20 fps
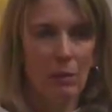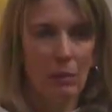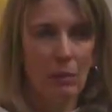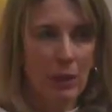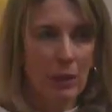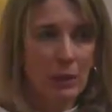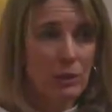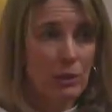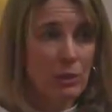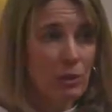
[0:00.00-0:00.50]

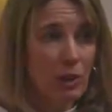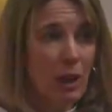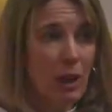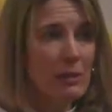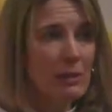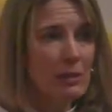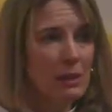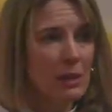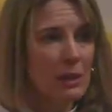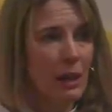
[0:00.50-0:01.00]
but
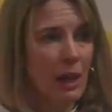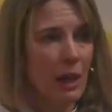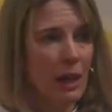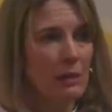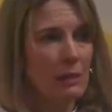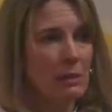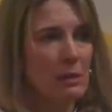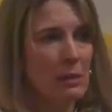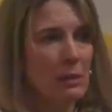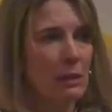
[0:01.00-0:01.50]
trusting
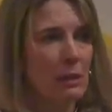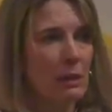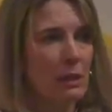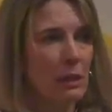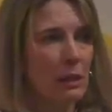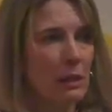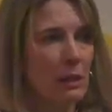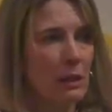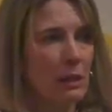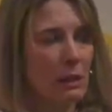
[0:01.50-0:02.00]
us
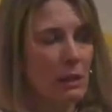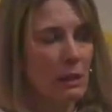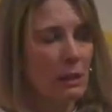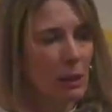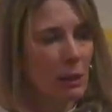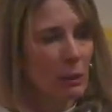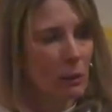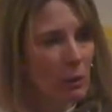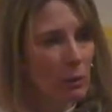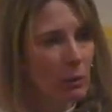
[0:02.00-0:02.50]

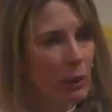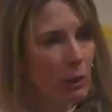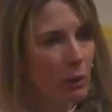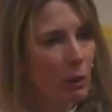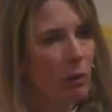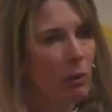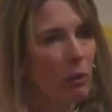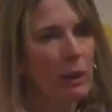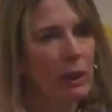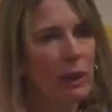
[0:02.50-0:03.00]
that when we
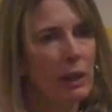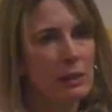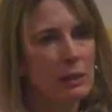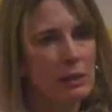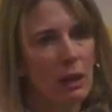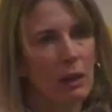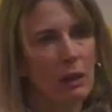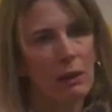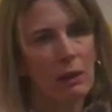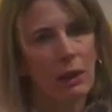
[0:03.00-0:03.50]
orient
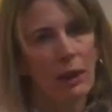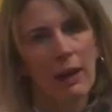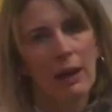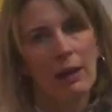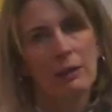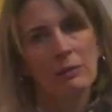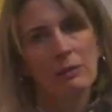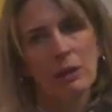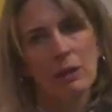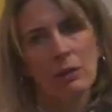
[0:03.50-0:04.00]
our
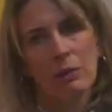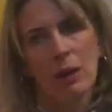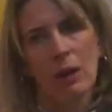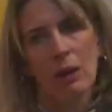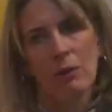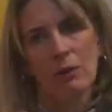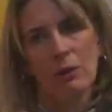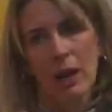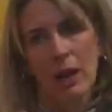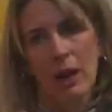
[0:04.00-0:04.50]
lives
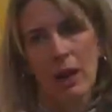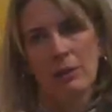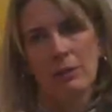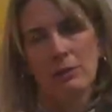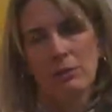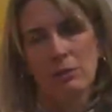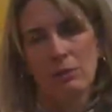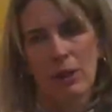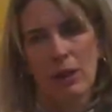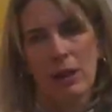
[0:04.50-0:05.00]
around
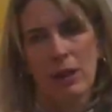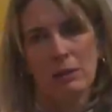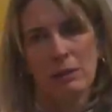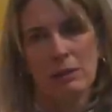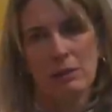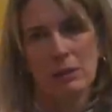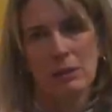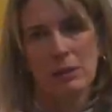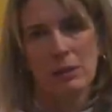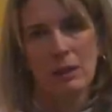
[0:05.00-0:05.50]
God's
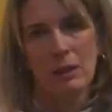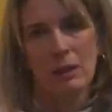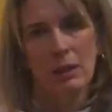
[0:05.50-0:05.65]
grace,